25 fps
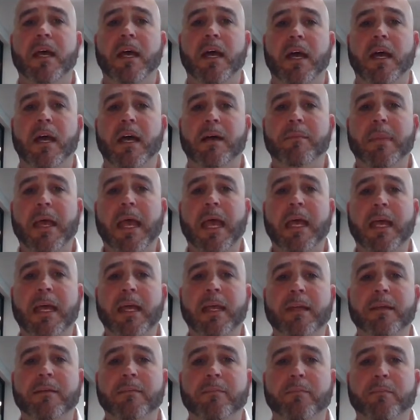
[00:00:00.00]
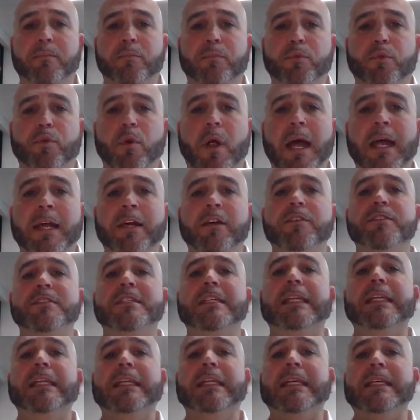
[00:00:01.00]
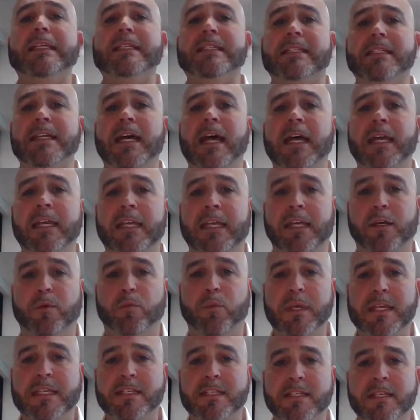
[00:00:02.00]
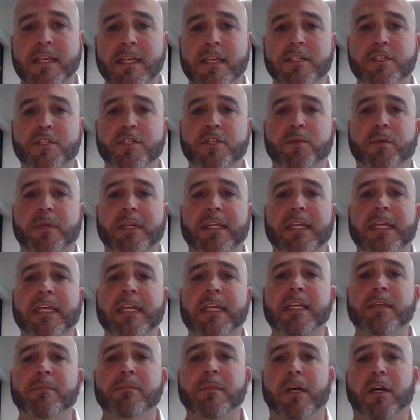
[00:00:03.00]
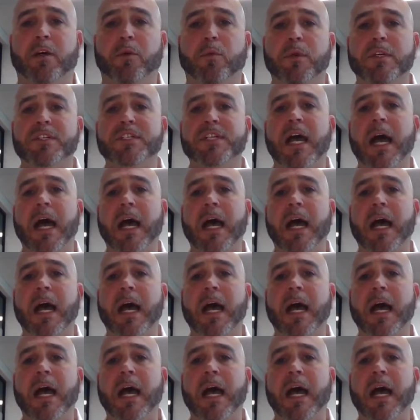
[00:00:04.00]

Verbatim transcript: um, and prior to lease signing we sent you an email which